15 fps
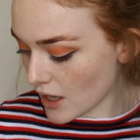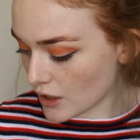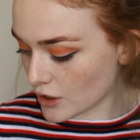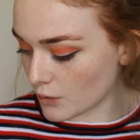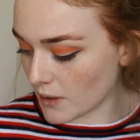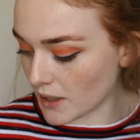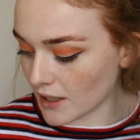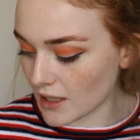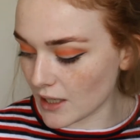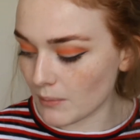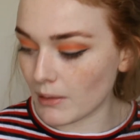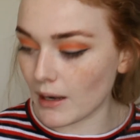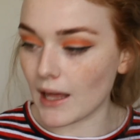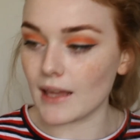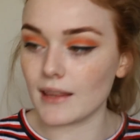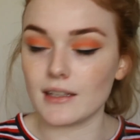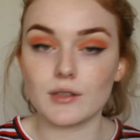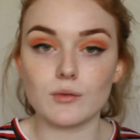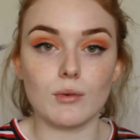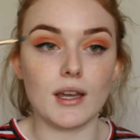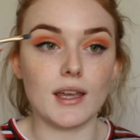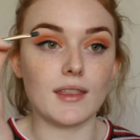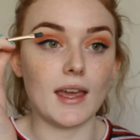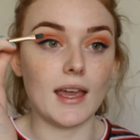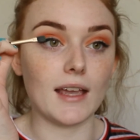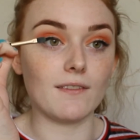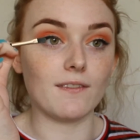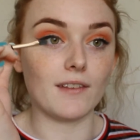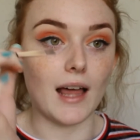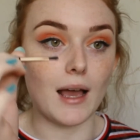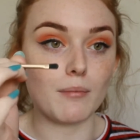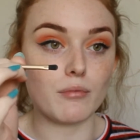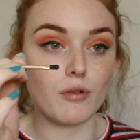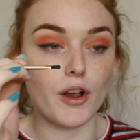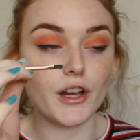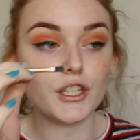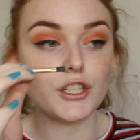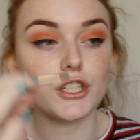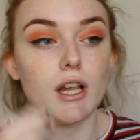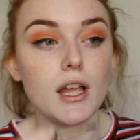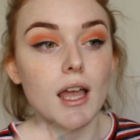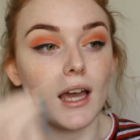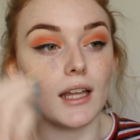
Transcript: So we're going to apply this with a flat brush,